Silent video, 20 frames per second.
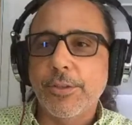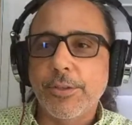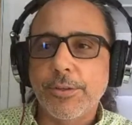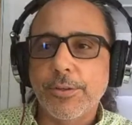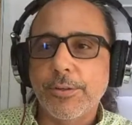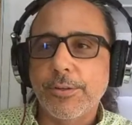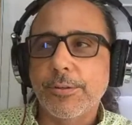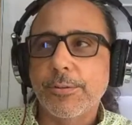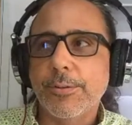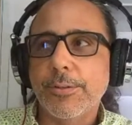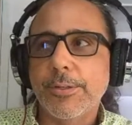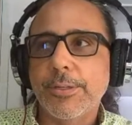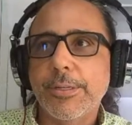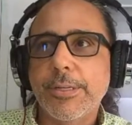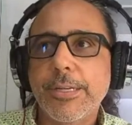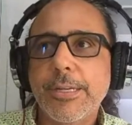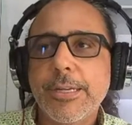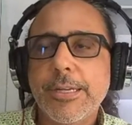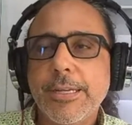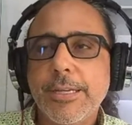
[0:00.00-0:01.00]
other,
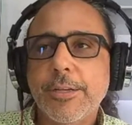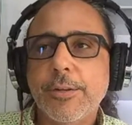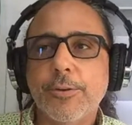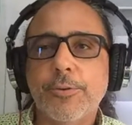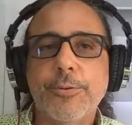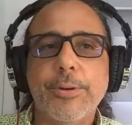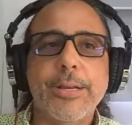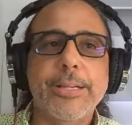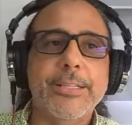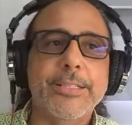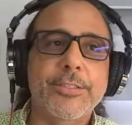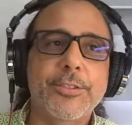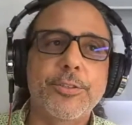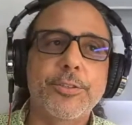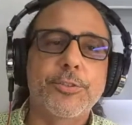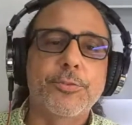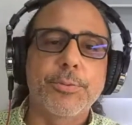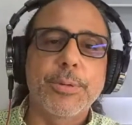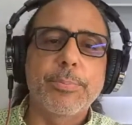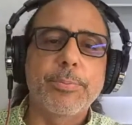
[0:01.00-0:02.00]
creating this
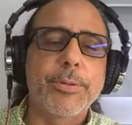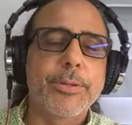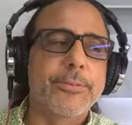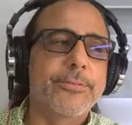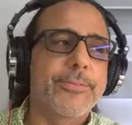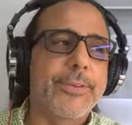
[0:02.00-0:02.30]
huge ripple